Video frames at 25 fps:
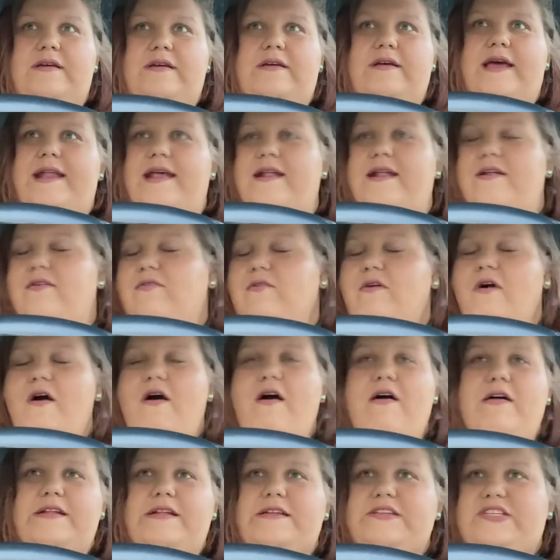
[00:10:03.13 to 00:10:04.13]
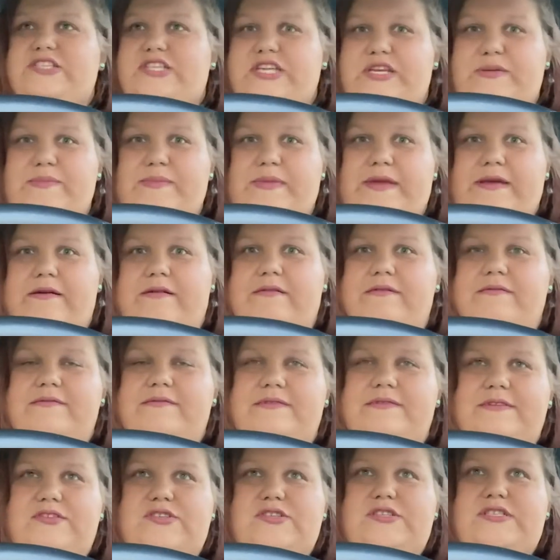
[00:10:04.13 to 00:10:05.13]
And I don't call it a cheat meal,
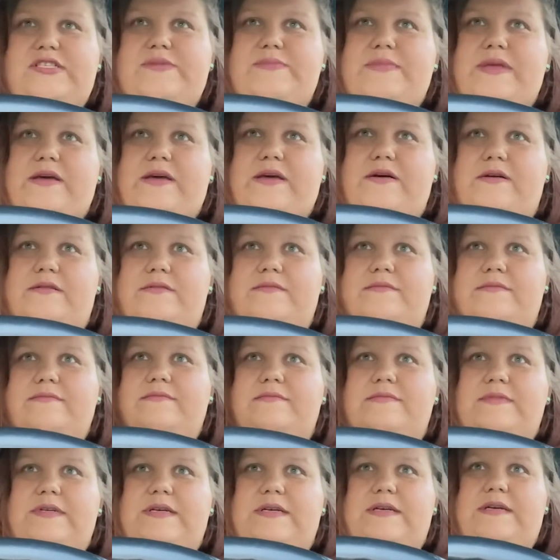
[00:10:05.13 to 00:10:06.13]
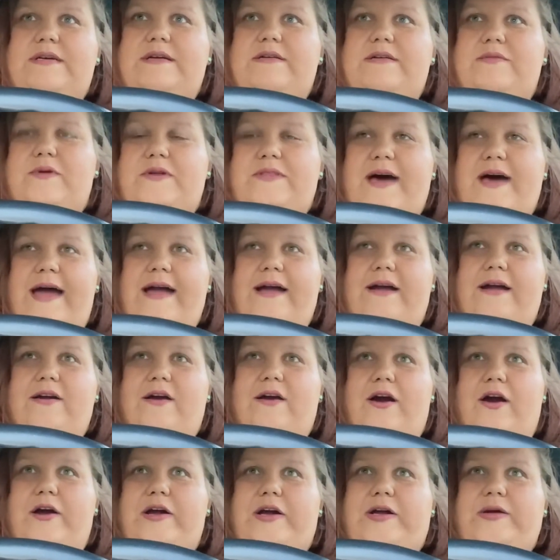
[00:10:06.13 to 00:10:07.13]
it's just a meal with higher
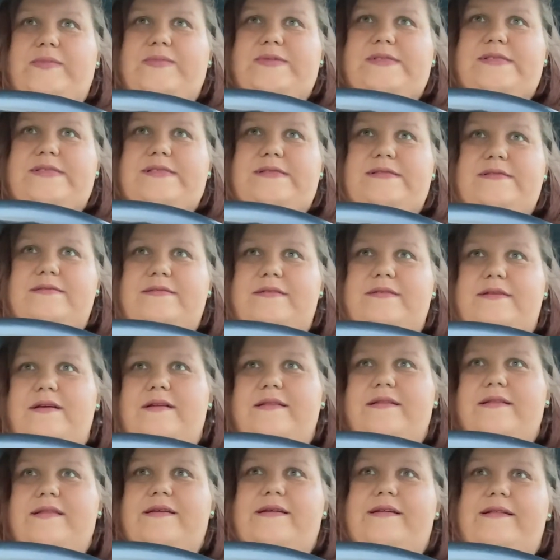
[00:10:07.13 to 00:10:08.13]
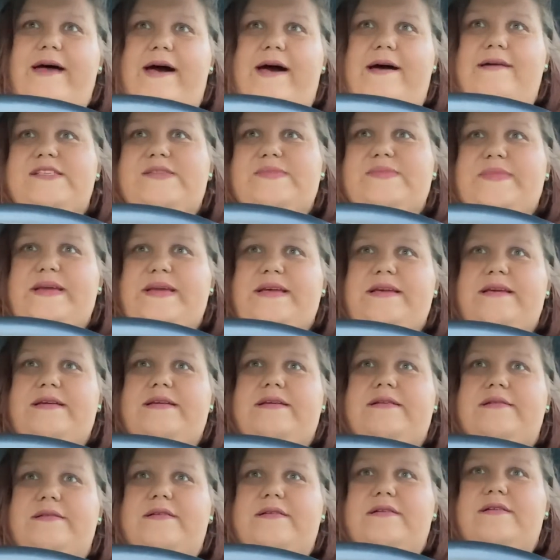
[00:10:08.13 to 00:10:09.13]
carbs that allows me,
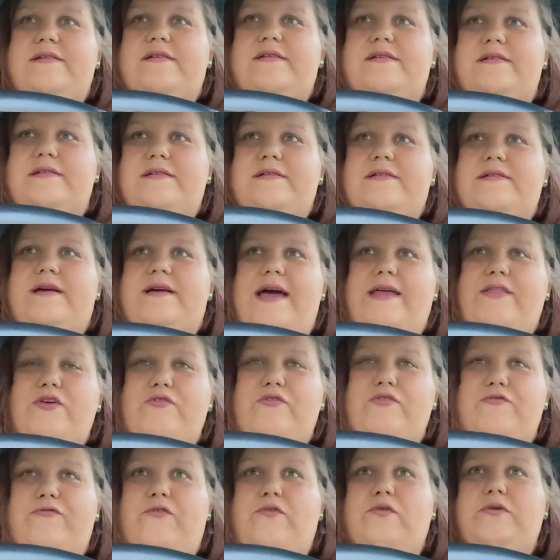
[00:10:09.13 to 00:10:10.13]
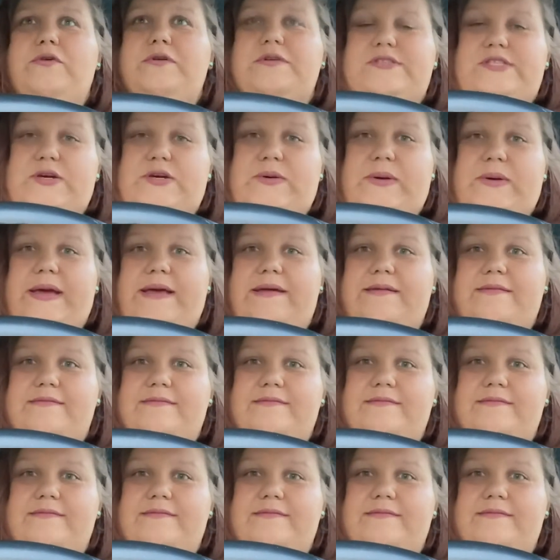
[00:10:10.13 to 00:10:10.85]
I look forward to it.